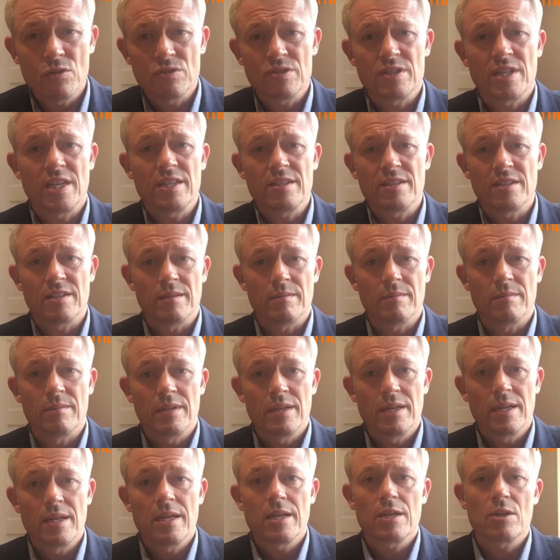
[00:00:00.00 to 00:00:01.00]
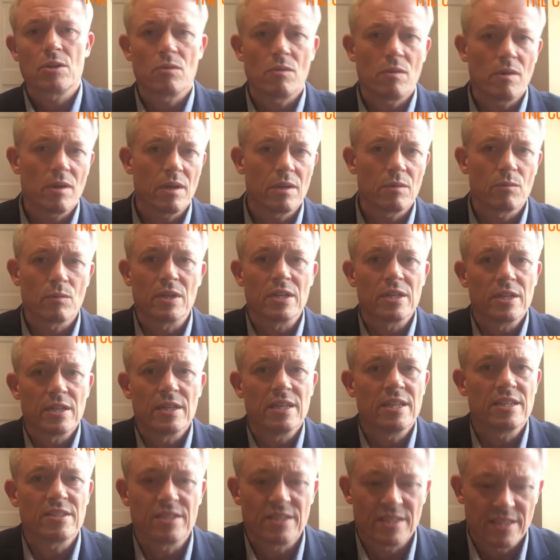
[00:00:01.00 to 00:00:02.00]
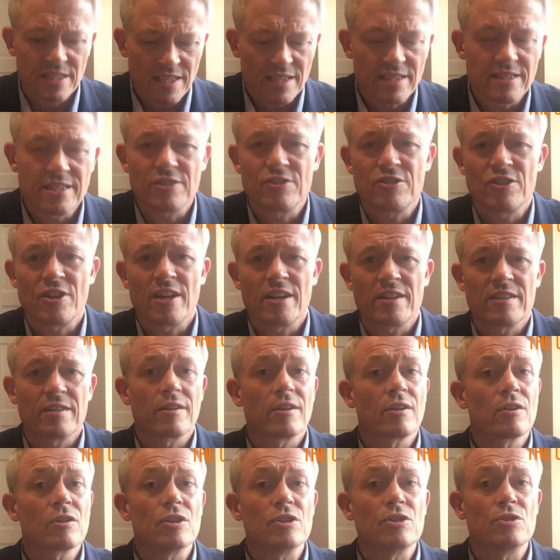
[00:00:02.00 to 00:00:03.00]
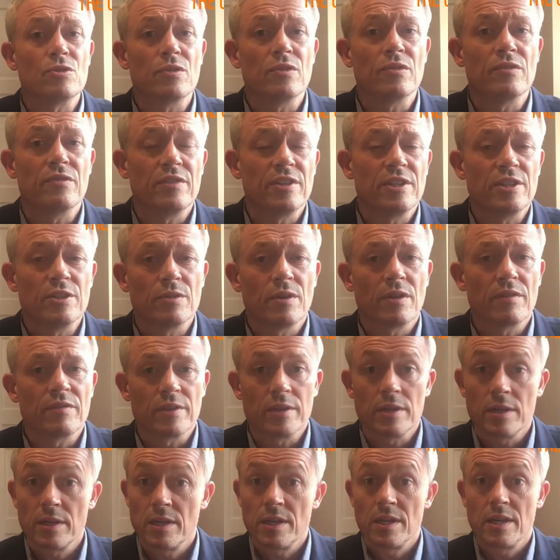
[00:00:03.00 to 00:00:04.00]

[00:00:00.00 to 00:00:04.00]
you say to them, go on, we'll listen, sit in the chair there, I'm going to do a video of you,